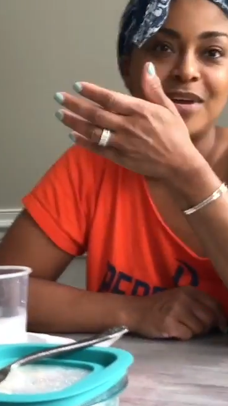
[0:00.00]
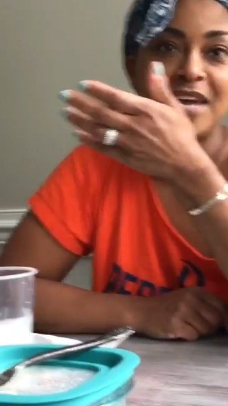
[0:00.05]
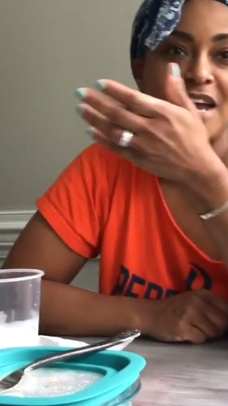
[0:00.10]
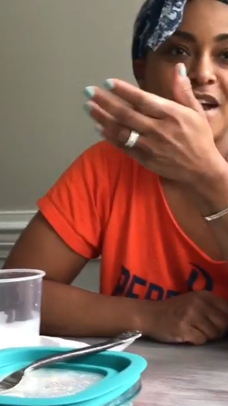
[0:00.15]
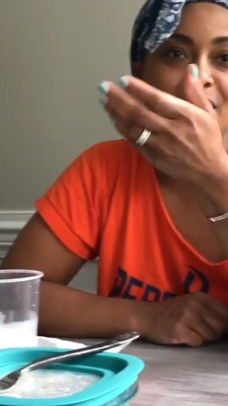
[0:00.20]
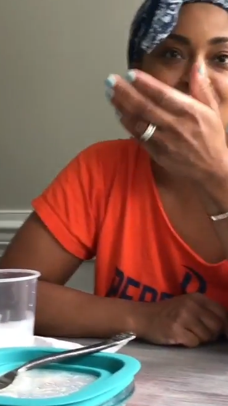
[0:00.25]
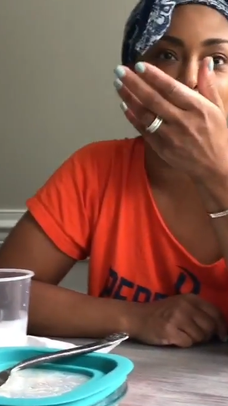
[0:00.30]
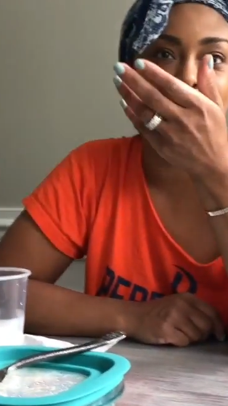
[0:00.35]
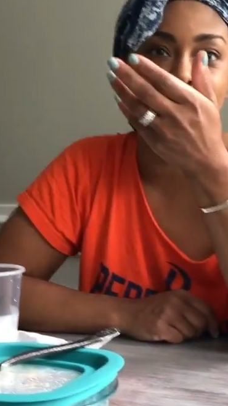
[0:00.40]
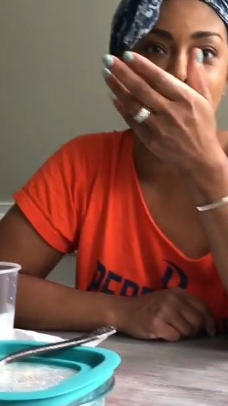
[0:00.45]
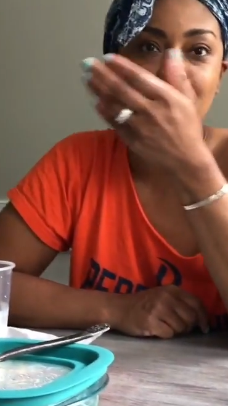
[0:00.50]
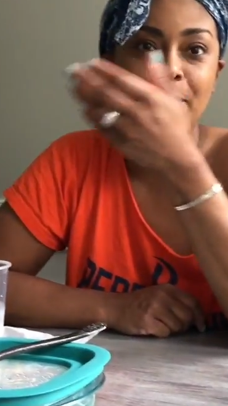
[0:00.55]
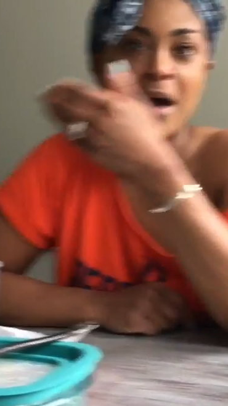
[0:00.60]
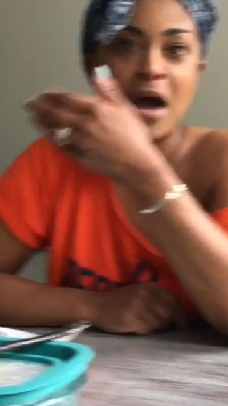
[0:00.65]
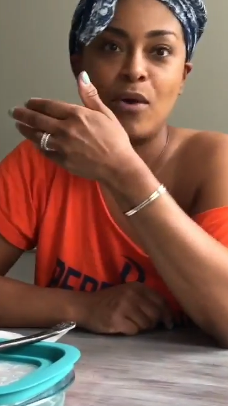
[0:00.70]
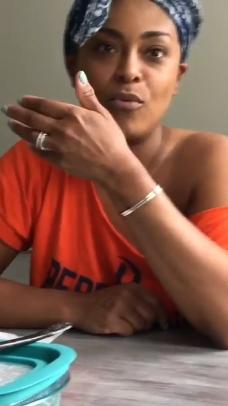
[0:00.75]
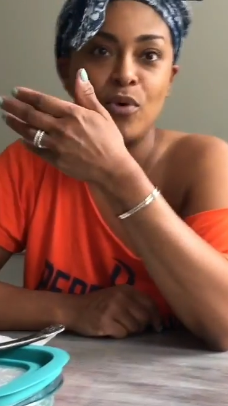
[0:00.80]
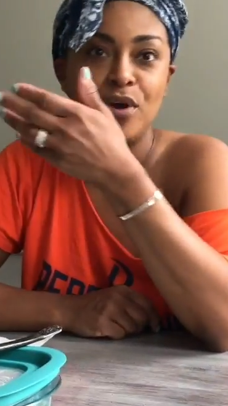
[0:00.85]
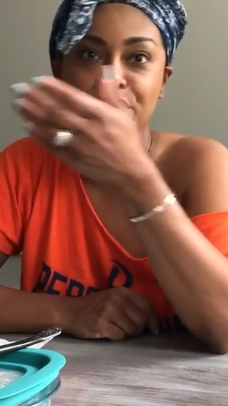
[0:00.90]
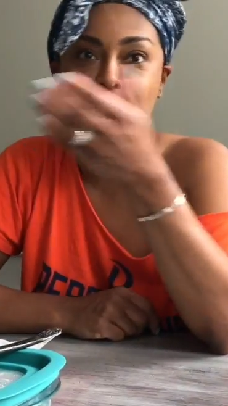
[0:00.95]
care
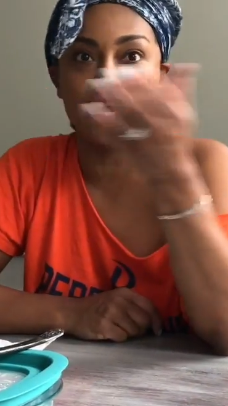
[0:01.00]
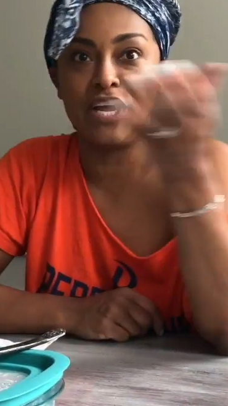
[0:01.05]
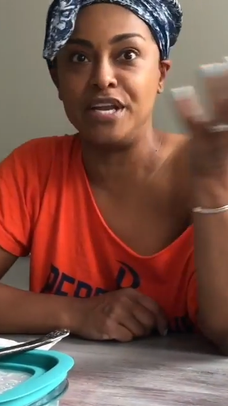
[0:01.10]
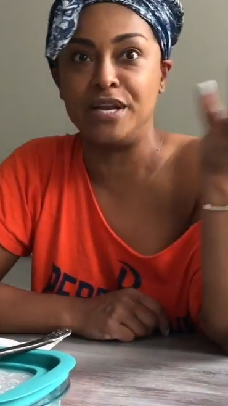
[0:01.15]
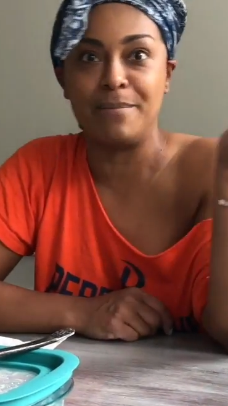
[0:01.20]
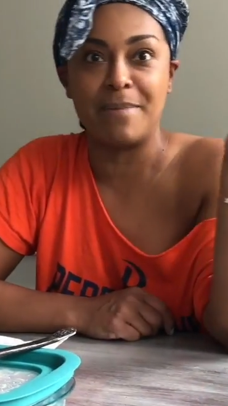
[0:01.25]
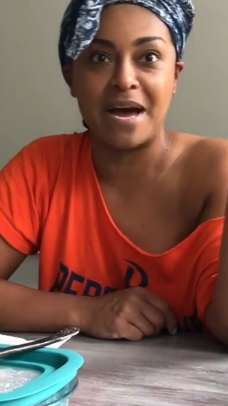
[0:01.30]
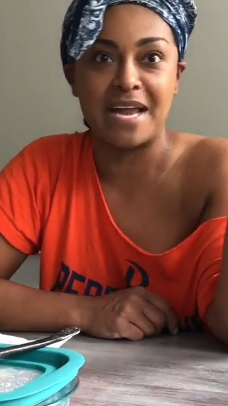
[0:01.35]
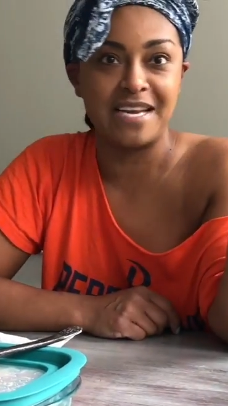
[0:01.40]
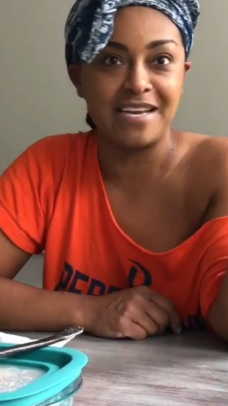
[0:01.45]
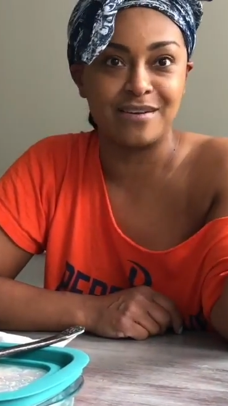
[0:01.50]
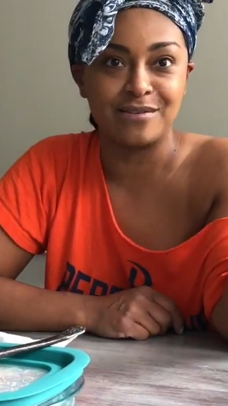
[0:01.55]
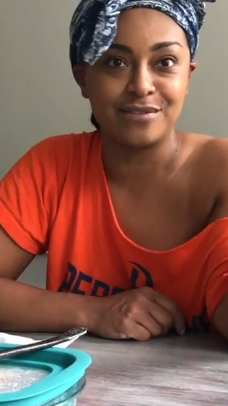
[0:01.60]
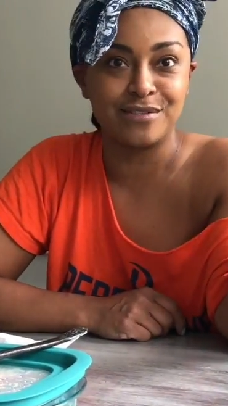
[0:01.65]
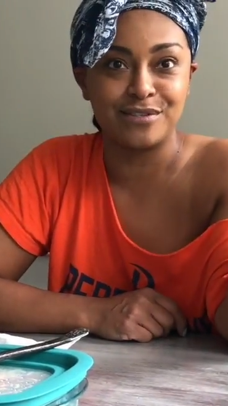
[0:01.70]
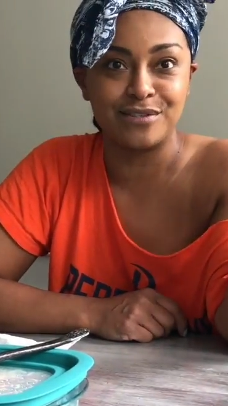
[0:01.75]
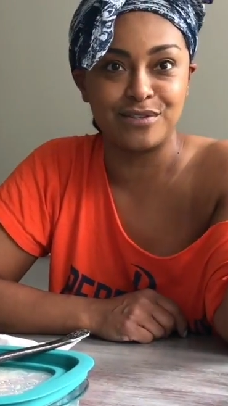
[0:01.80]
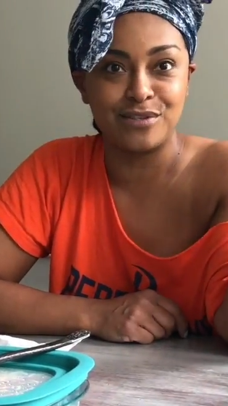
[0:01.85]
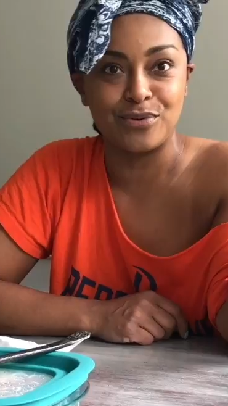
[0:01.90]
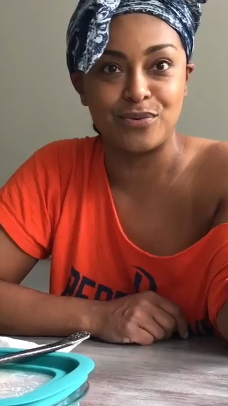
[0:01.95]
about what anybody
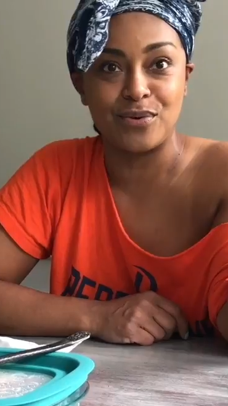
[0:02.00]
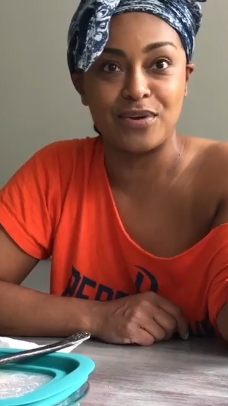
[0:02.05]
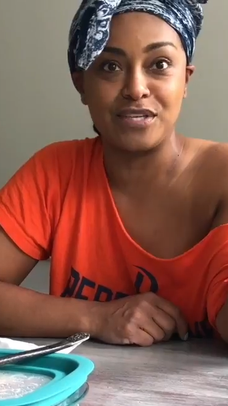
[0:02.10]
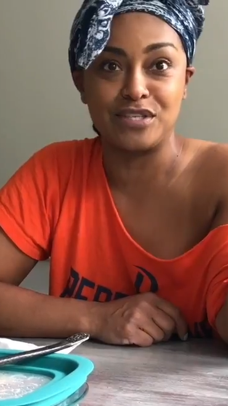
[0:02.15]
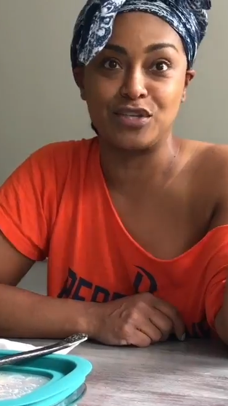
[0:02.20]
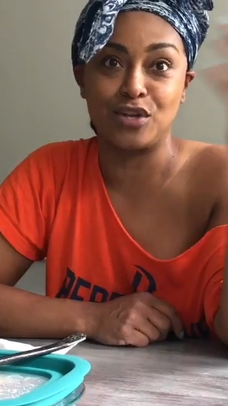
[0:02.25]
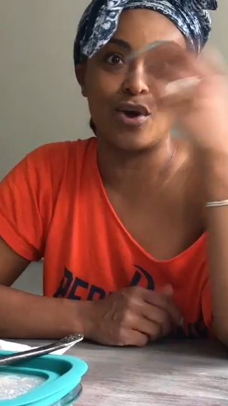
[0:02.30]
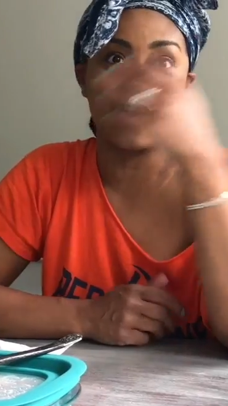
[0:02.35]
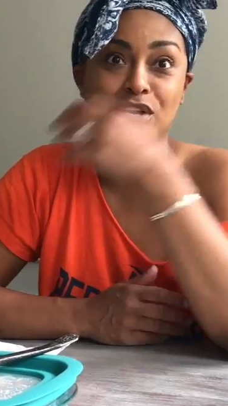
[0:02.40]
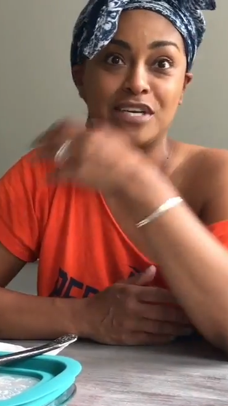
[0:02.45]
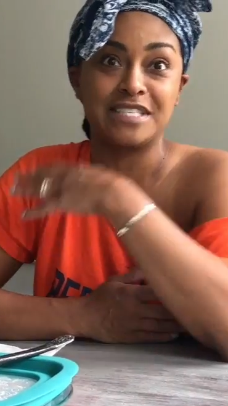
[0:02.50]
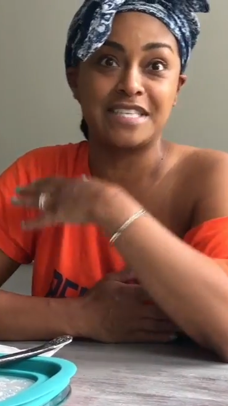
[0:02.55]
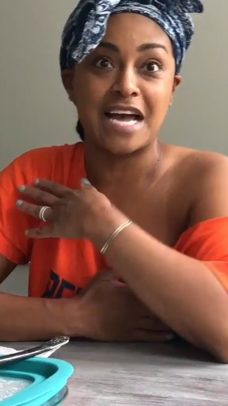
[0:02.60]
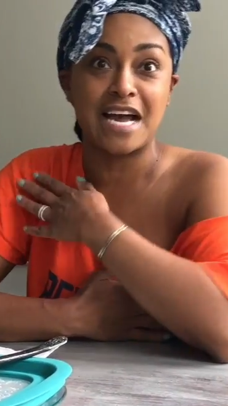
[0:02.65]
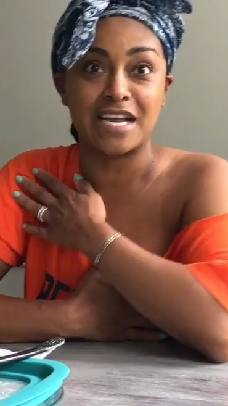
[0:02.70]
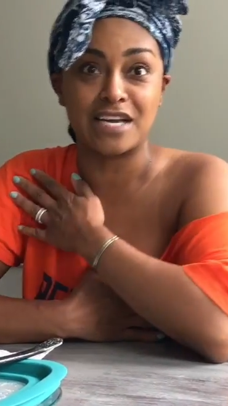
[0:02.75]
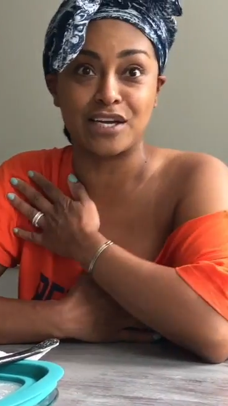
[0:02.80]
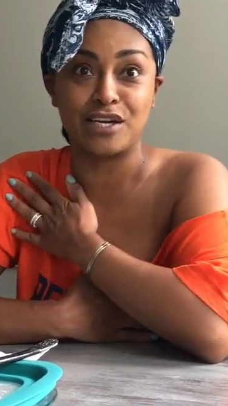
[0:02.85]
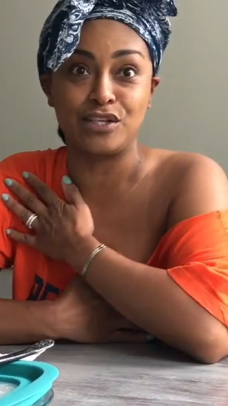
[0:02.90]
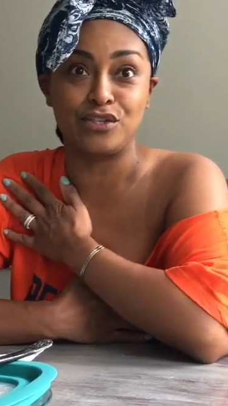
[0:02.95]
else is doing as long as I can